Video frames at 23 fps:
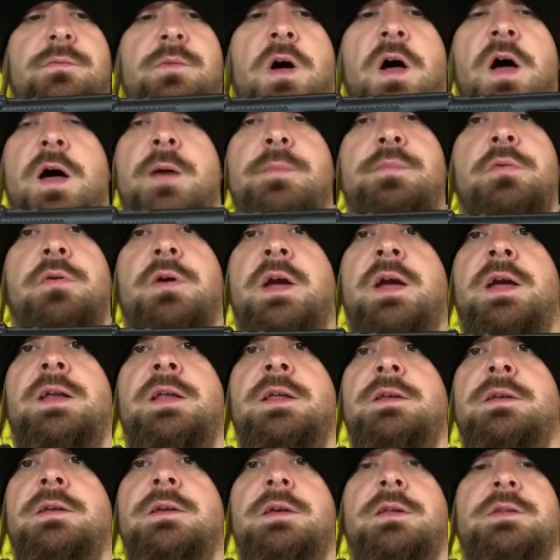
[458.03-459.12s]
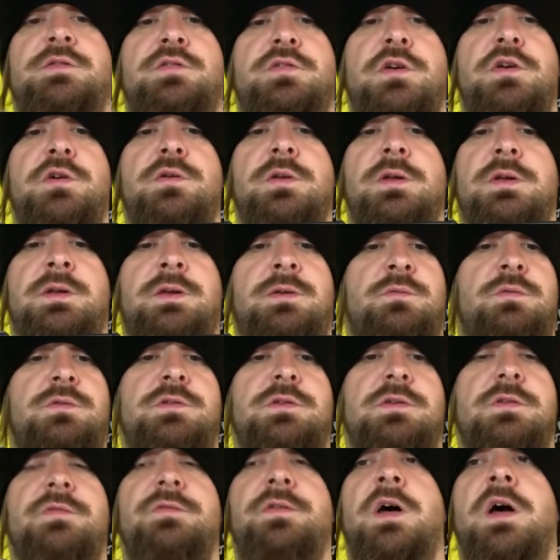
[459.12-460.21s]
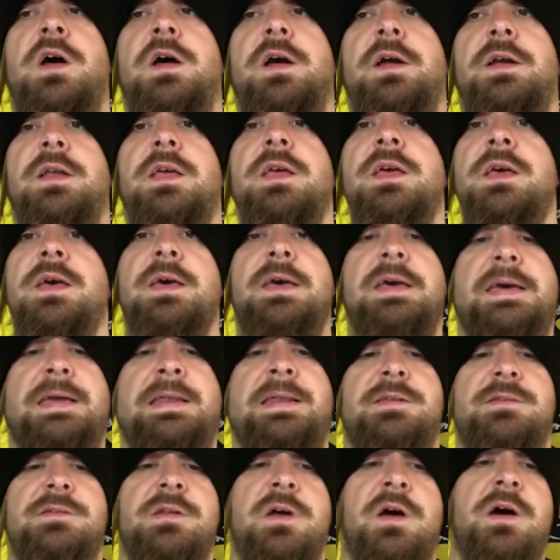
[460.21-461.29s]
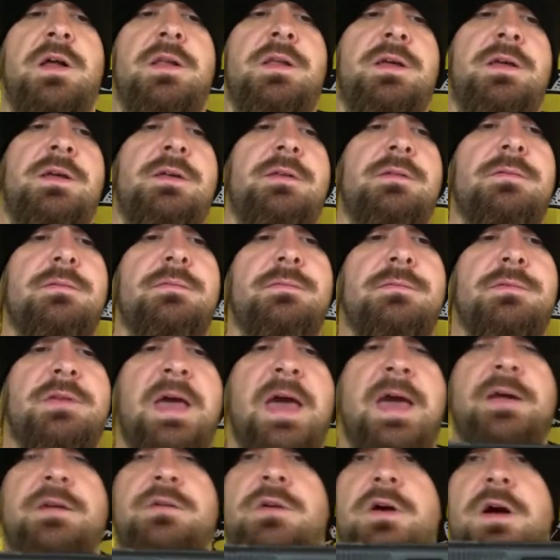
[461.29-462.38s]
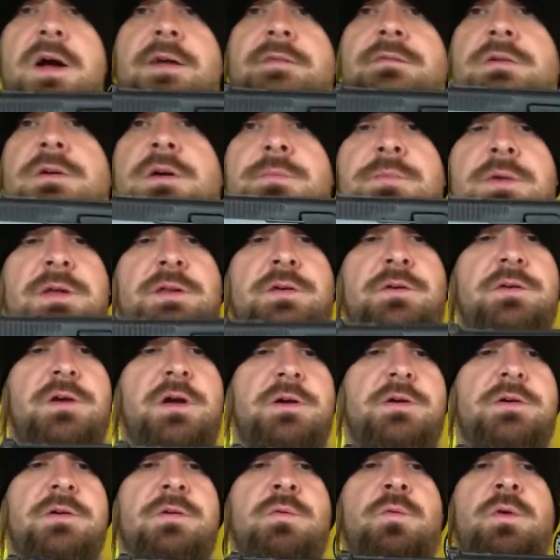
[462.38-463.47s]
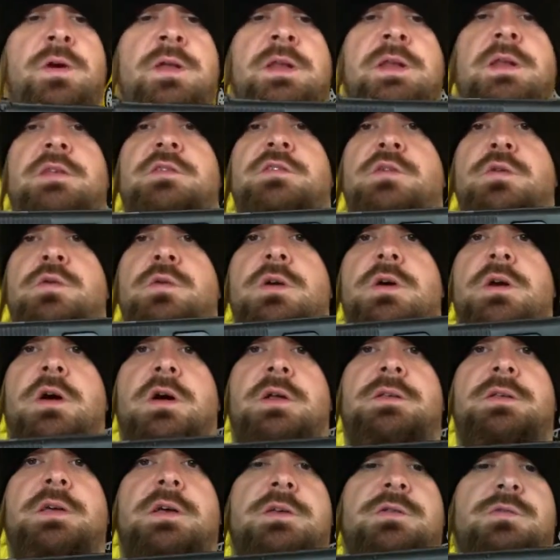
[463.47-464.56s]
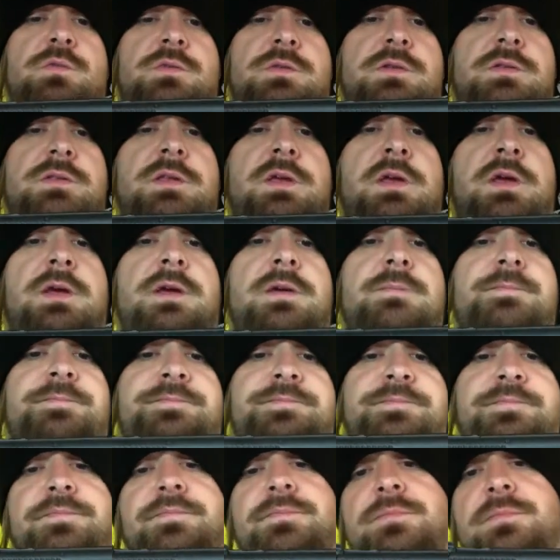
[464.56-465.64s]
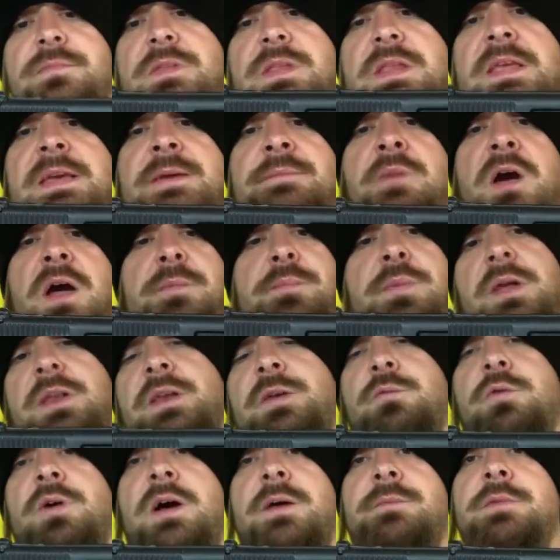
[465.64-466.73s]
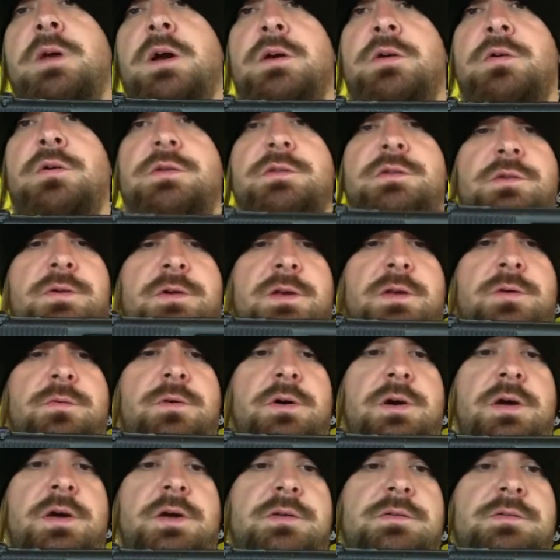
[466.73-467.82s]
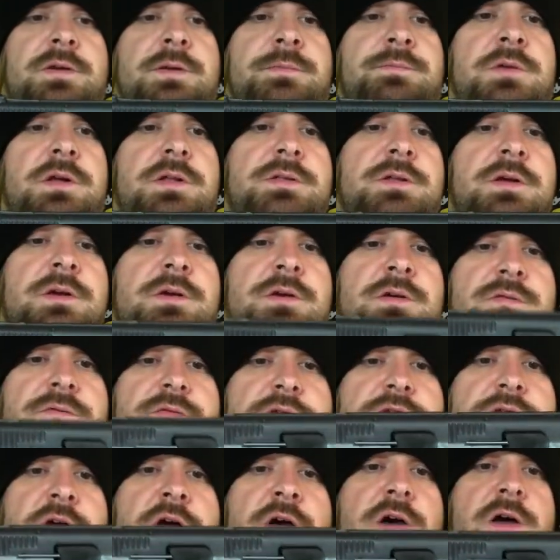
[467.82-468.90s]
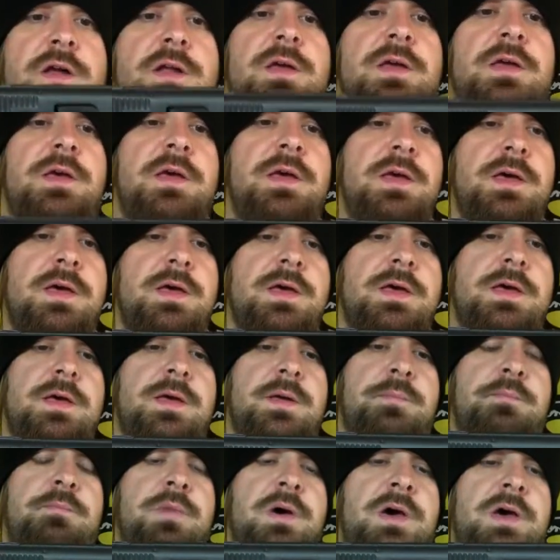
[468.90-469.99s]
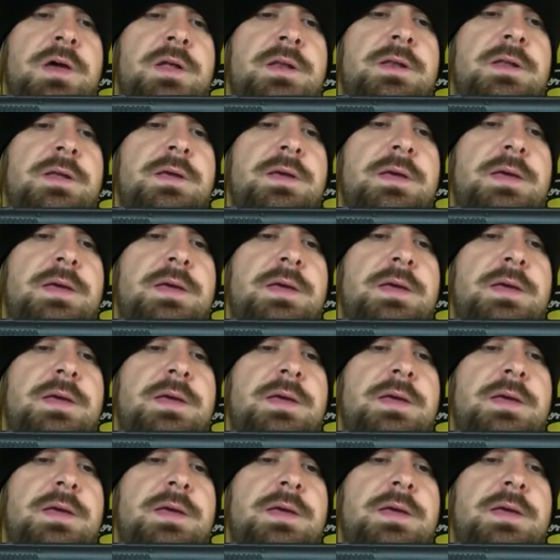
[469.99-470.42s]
operating and shooting, it was just fine. And it's not a tack driver. I mean, you're not going to win any shooting contests with the thing, in my opinion. Well, I'm not going to anyway, because I'm not that good of a shot. But